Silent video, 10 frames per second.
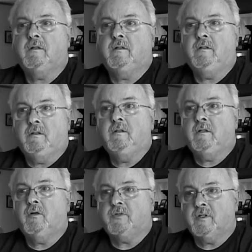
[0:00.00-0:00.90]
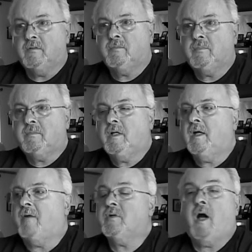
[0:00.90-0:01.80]
Hmm. You know, to
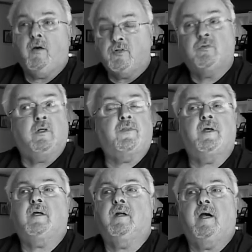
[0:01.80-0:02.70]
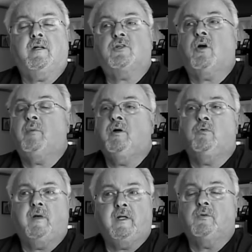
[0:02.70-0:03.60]
and I was I was really thinking I could start
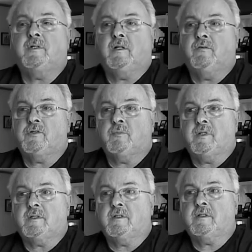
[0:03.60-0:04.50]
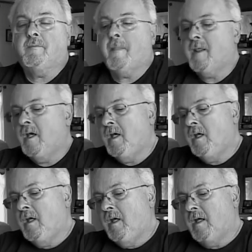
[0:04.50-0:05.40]
my own radio and television business.
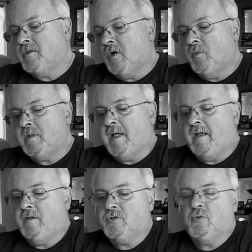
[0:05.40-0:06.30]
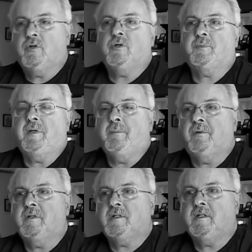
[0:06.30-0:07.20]
And so I went down there, saw those
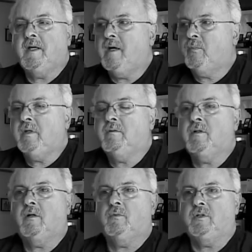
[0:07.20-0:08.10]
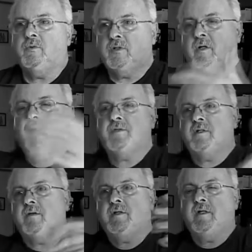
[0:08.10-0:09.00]
people, and said, "Yeah, we you know we do
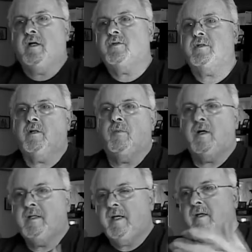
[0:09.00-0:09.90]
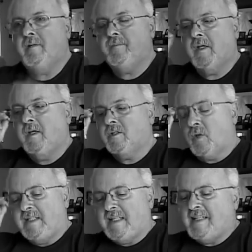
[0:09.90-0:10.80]
adults and everything else, and come on down." And
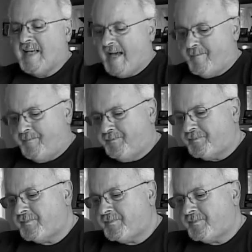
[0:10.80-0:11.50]
so I did that.